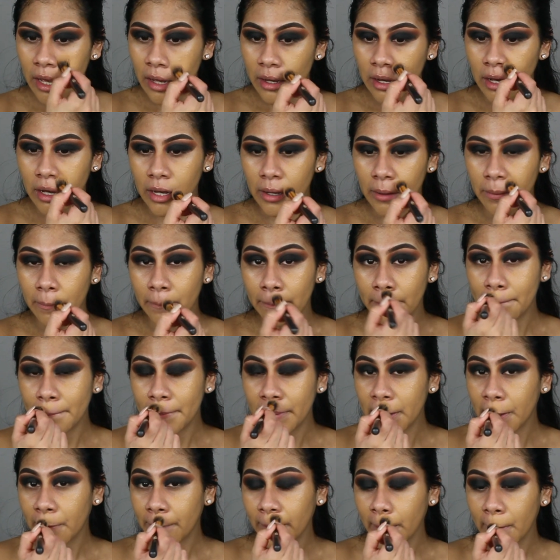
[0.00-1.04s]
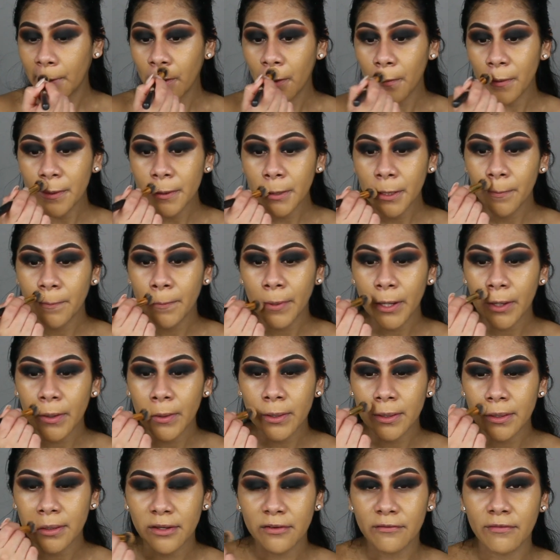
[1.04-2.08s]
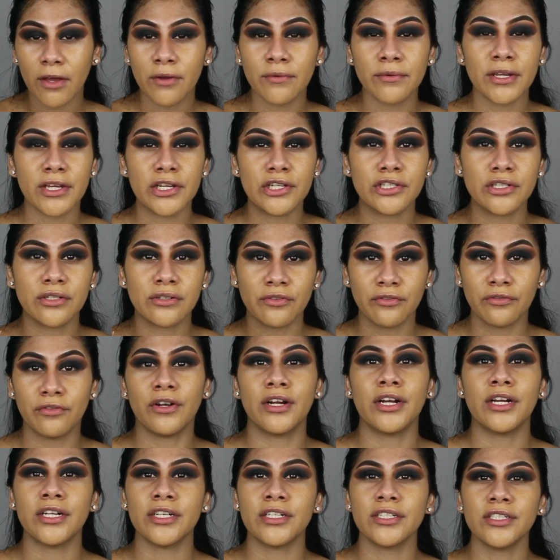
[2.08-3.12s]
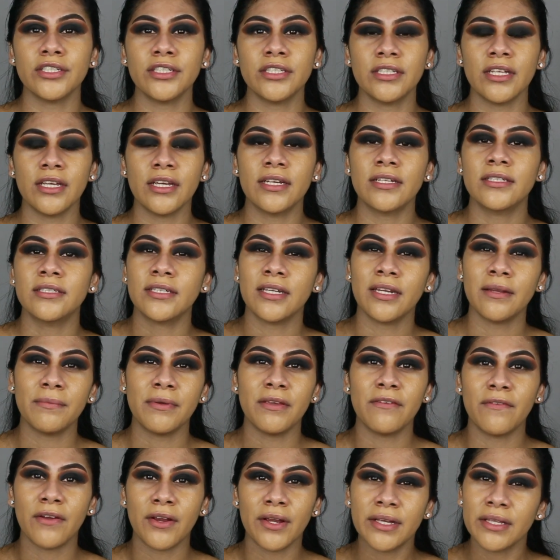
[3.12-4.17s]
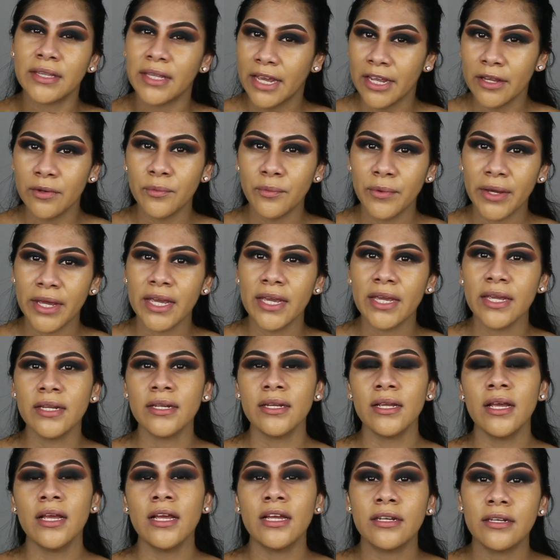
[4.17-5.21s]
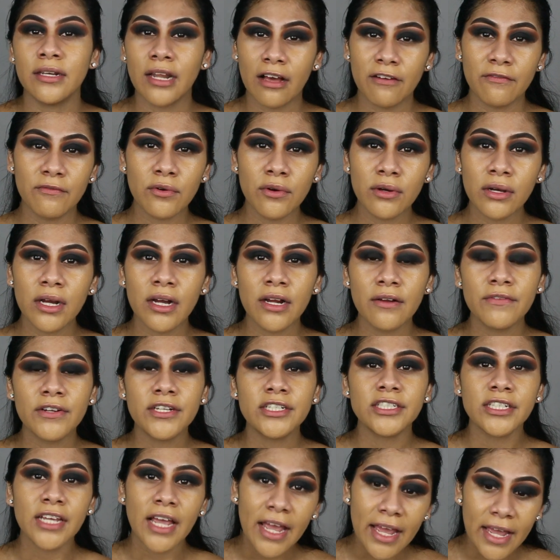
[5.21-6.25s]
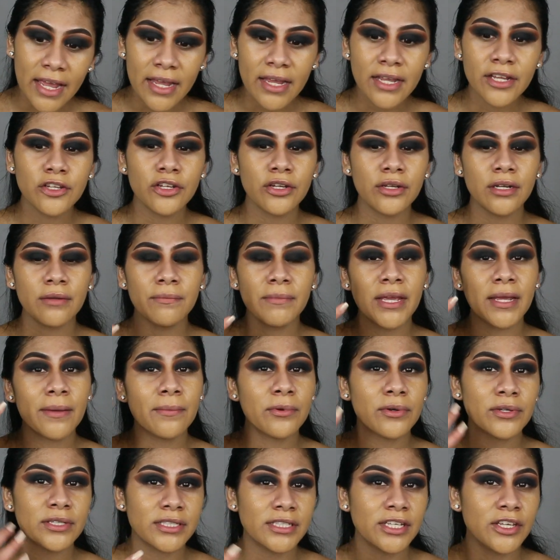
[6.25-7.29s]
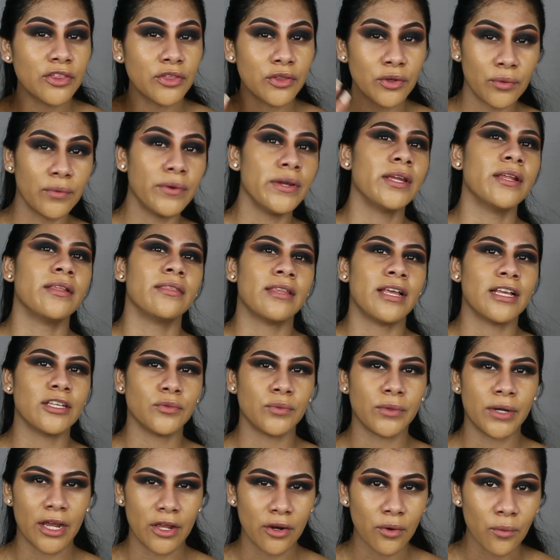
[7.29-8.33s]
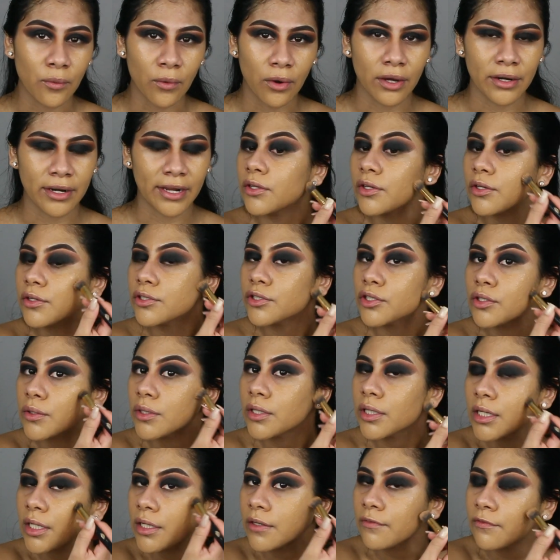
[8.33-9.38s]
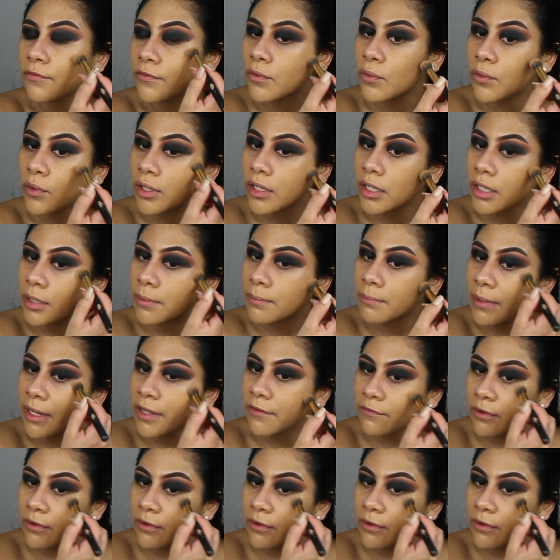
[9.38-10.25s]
But if I go with the pale look foundation first, it's going to be very lightweight, not full coverage, and you're going to be able to see through it, and that's what I don't want. And usually for my